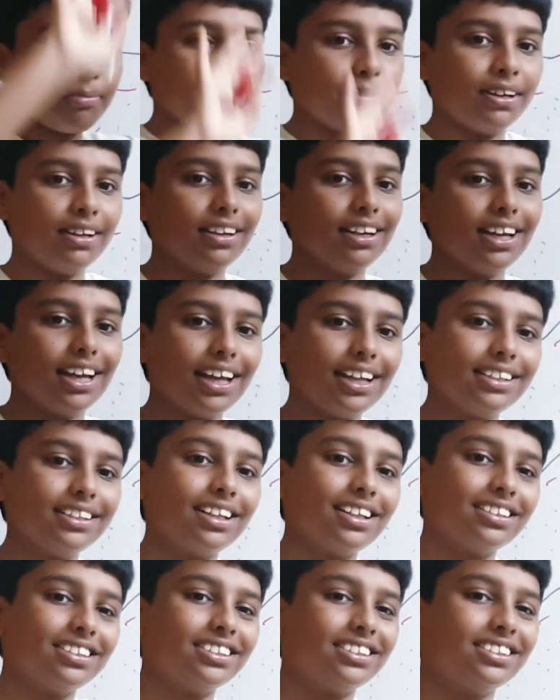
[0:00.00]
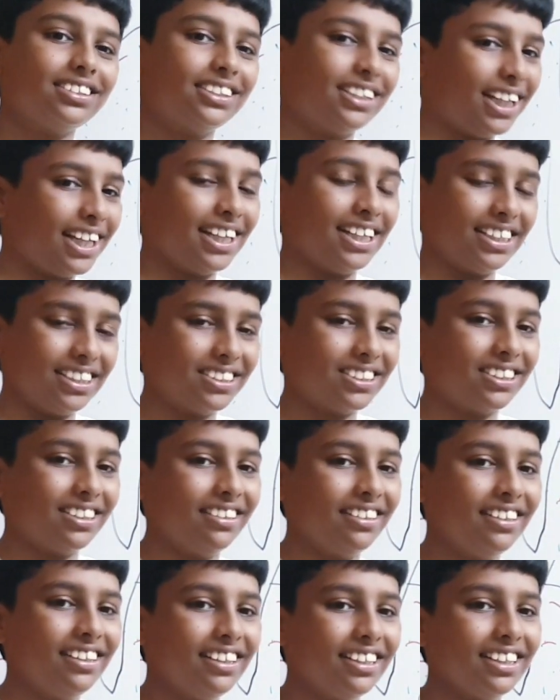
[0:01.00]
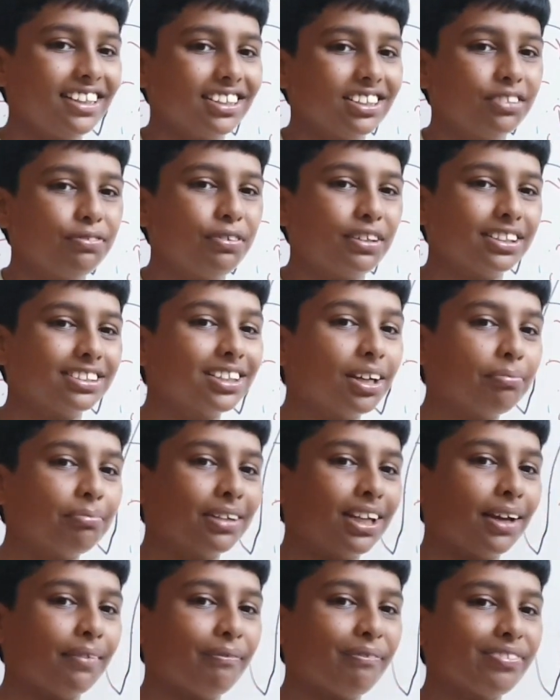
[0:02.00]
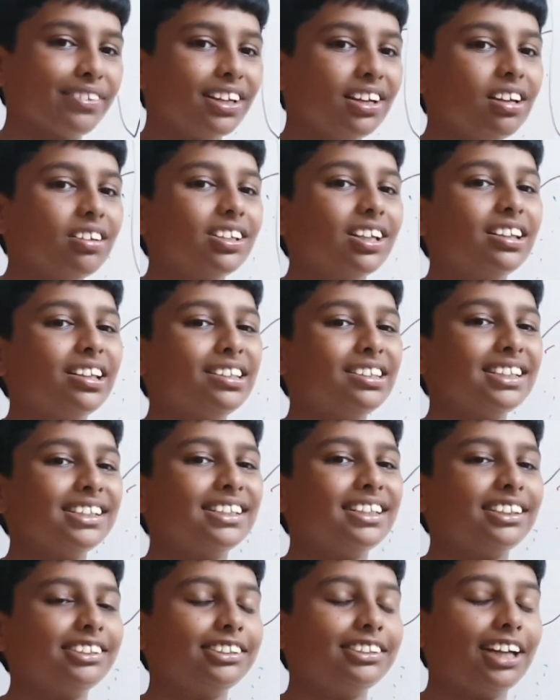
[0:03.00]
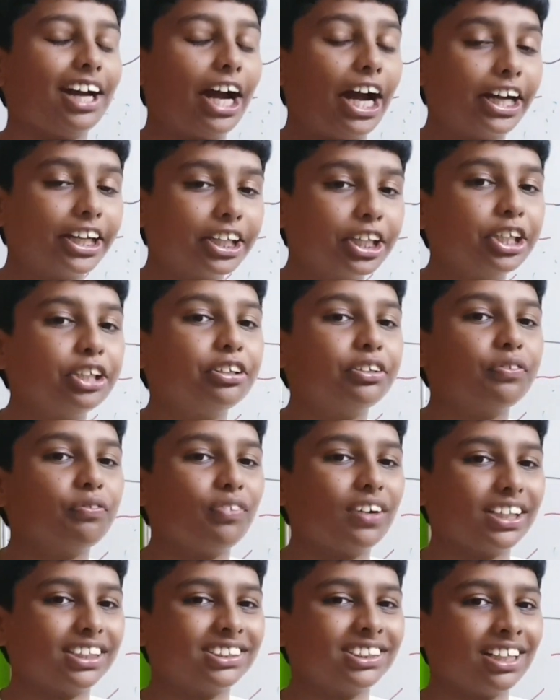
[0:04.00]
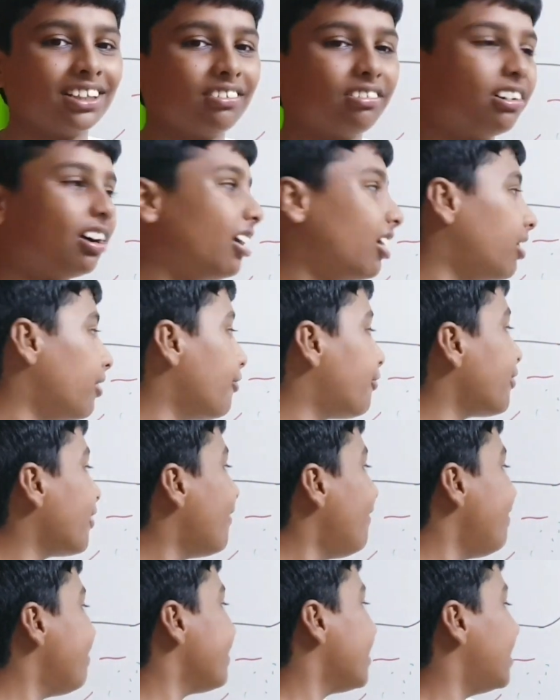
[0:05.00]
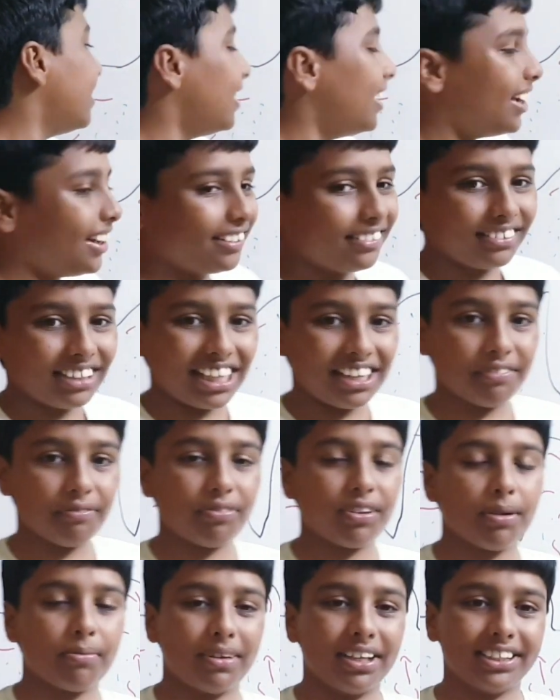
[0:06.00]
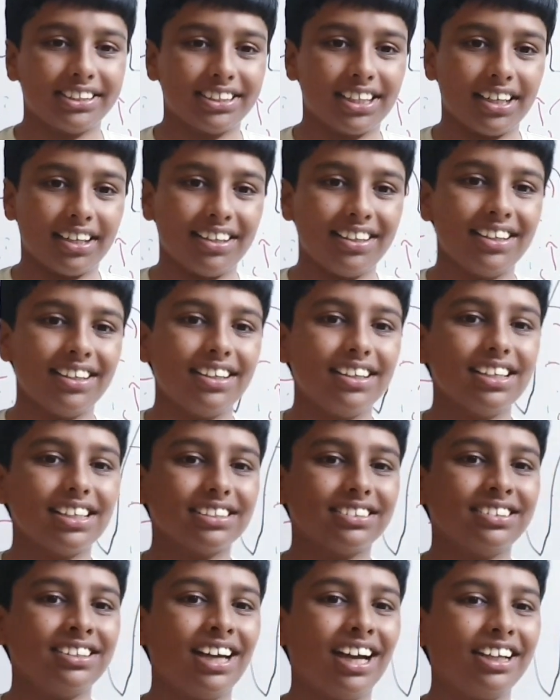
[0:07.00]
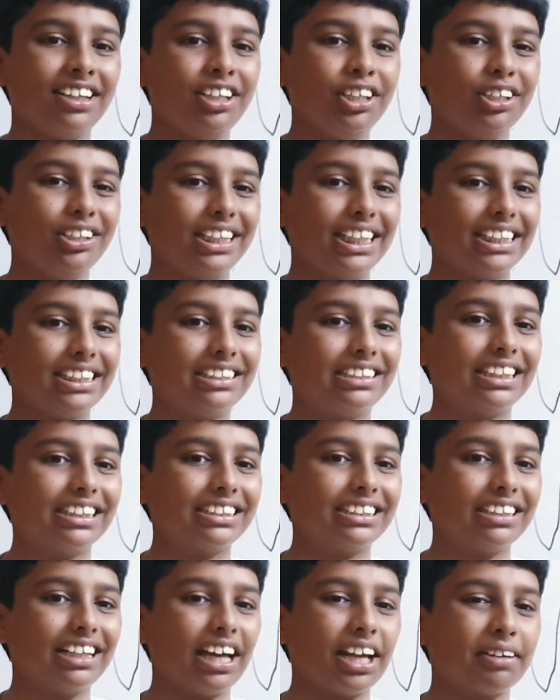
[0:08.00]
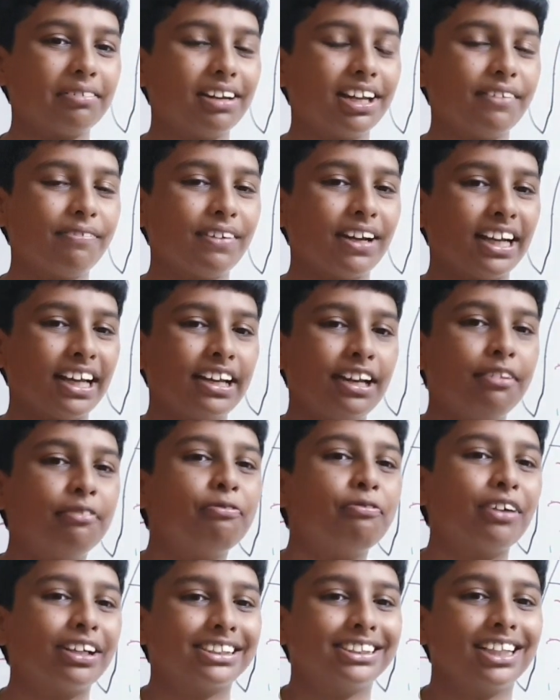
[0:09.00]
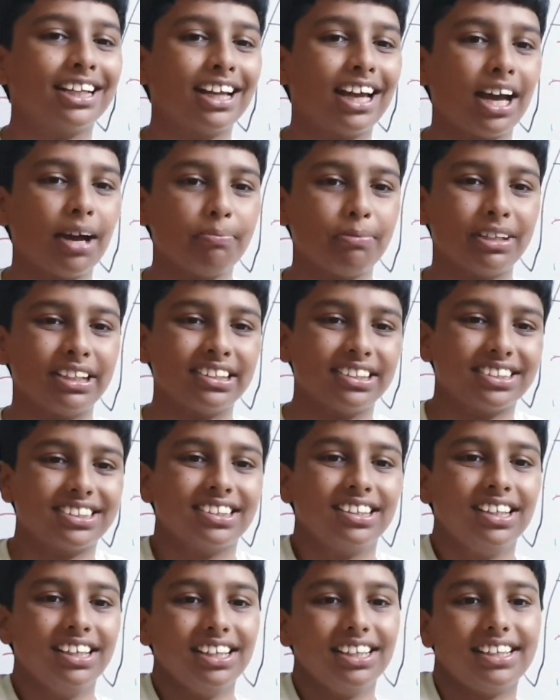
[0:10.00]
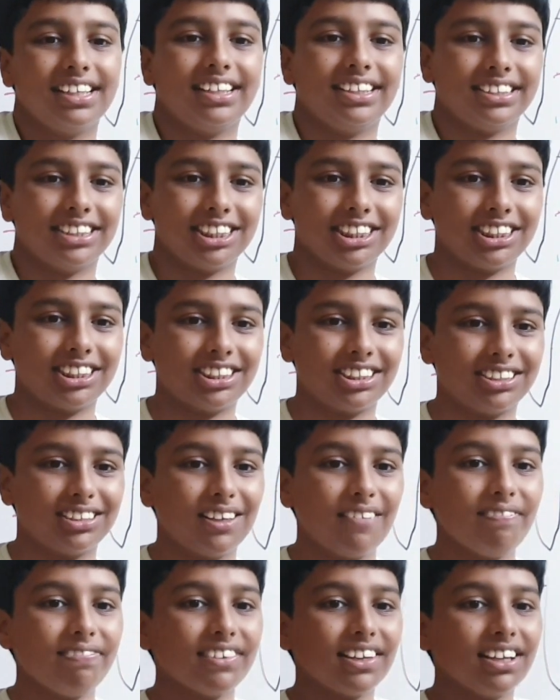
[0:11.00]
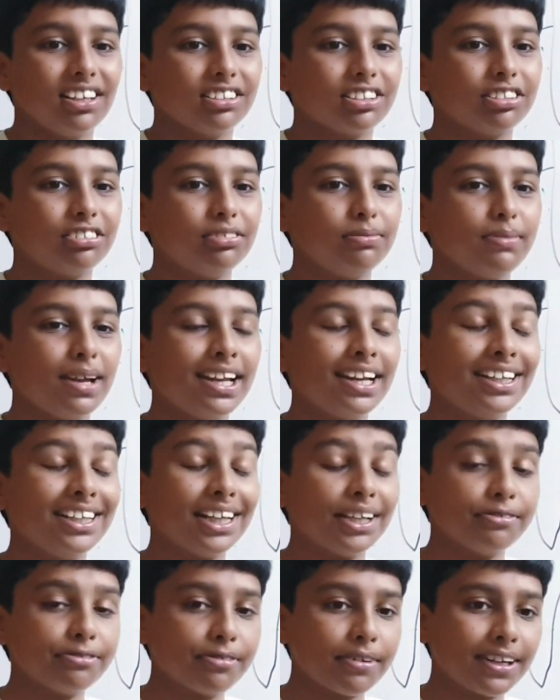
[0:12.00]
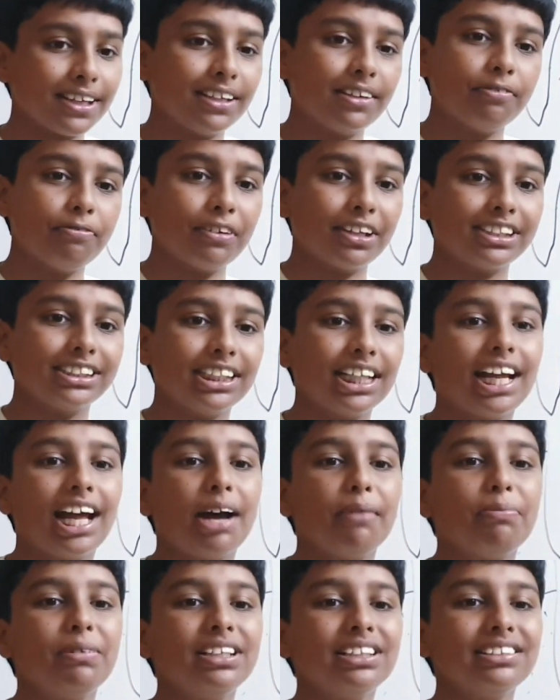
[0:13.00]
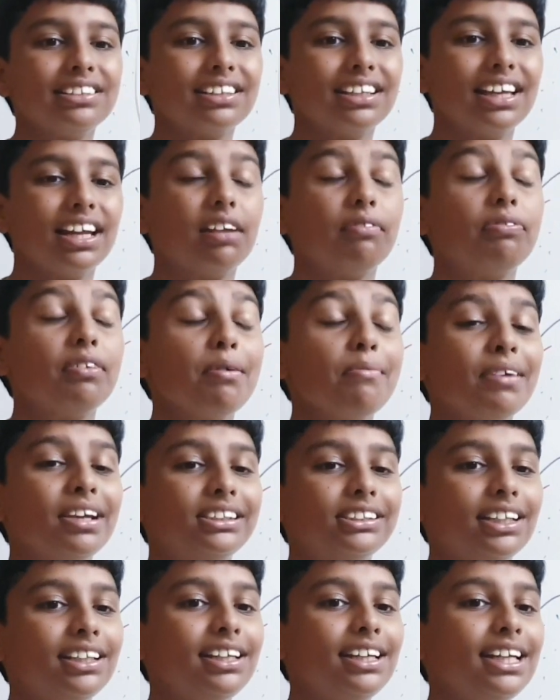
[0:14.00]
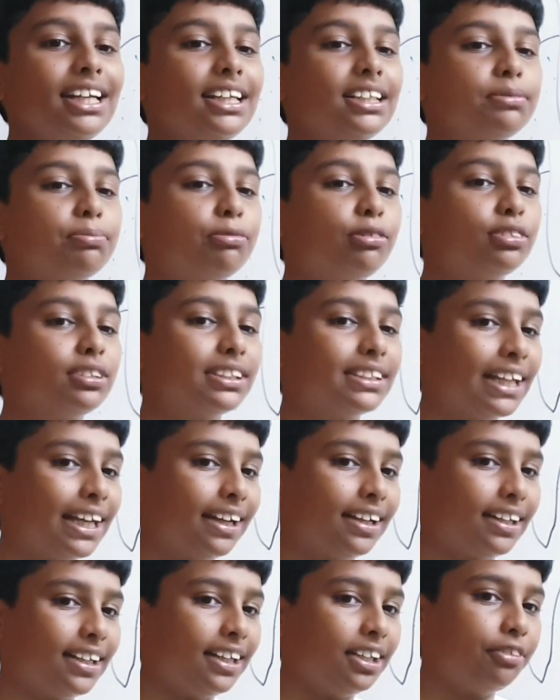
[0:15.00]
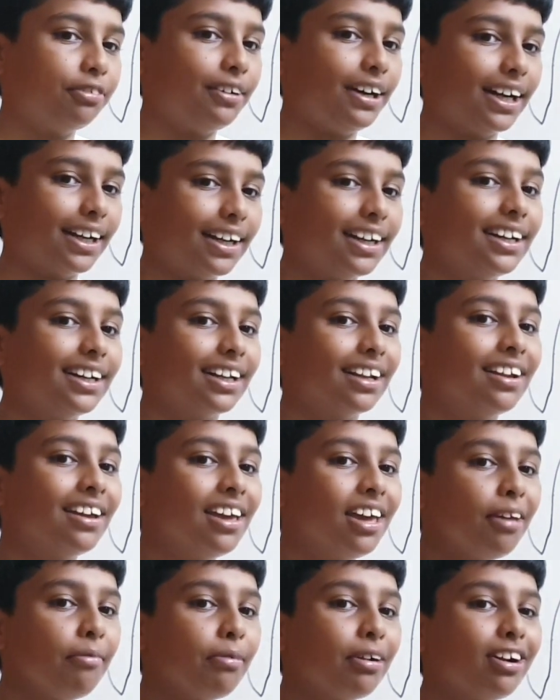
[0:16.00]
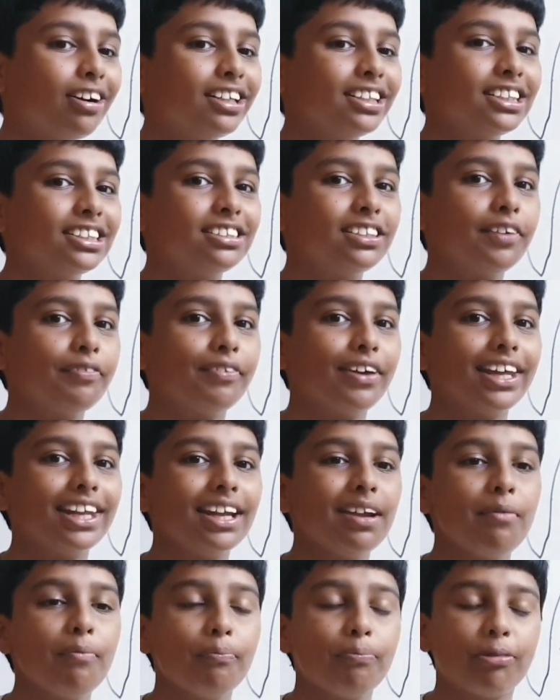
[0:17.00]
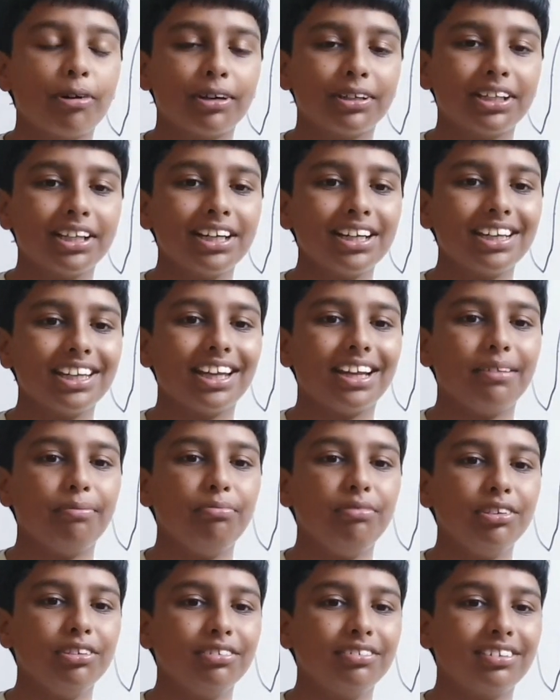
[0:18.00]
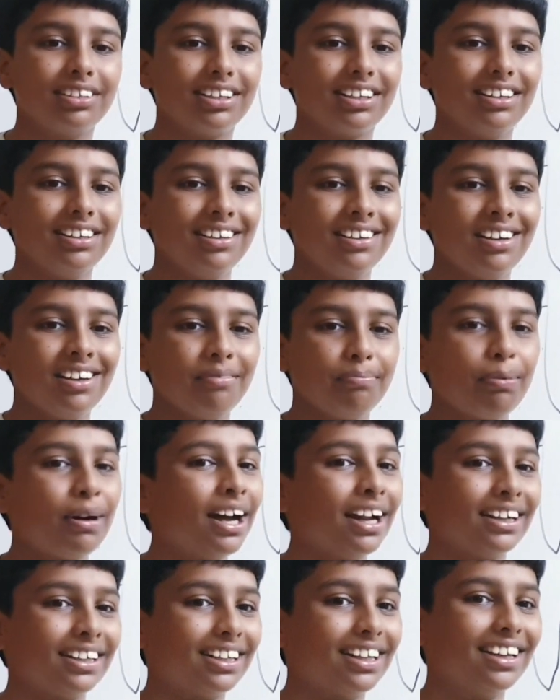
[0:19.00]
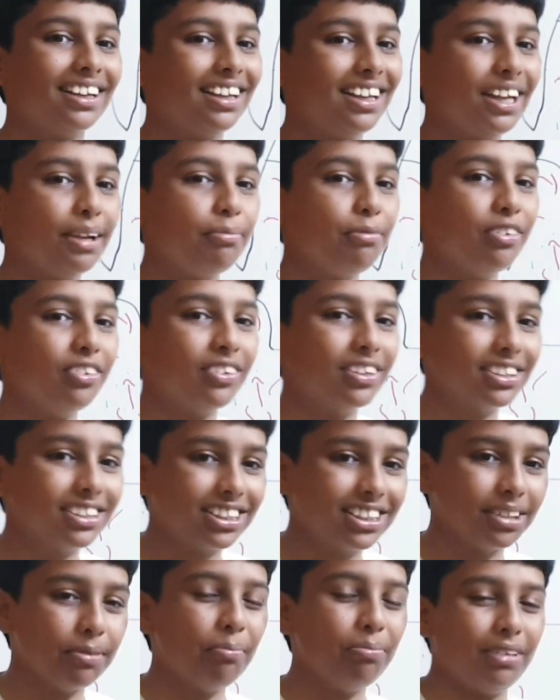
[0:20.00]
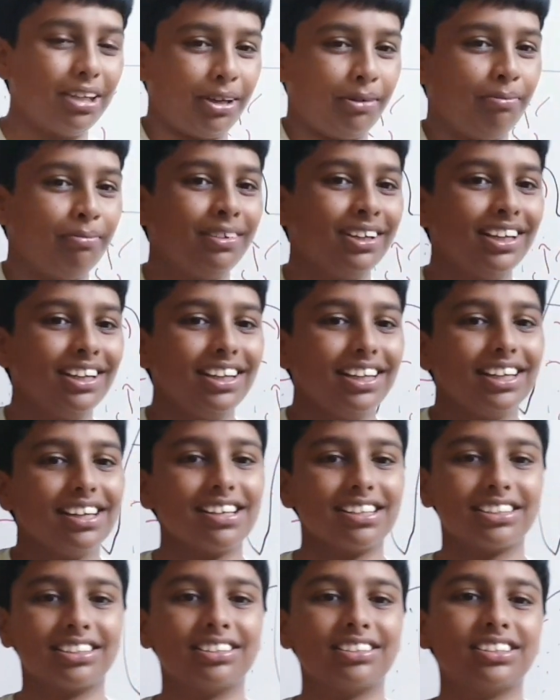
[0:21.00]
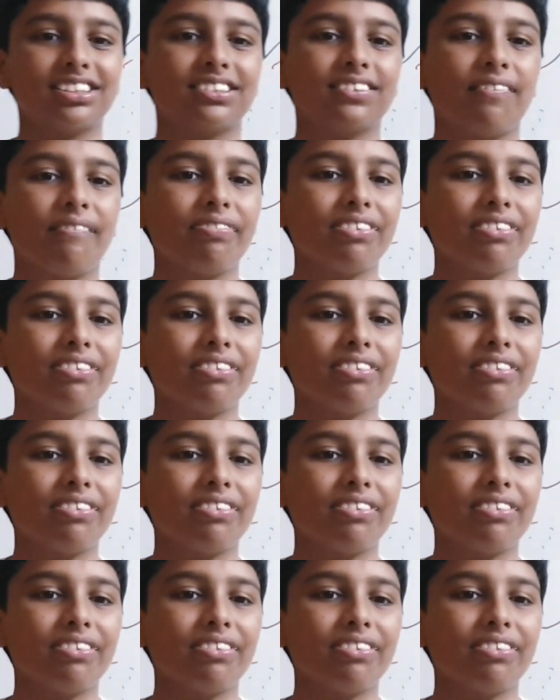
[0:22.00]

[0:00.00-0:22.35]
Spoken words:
and just stays here for some time. So this is just the acute version of inflammation. Yes, acute is just normally when an infection happens. Yes. So many times when an infection happens, inflammation is most likely to occur, because it's a very important immune symptom. Yes,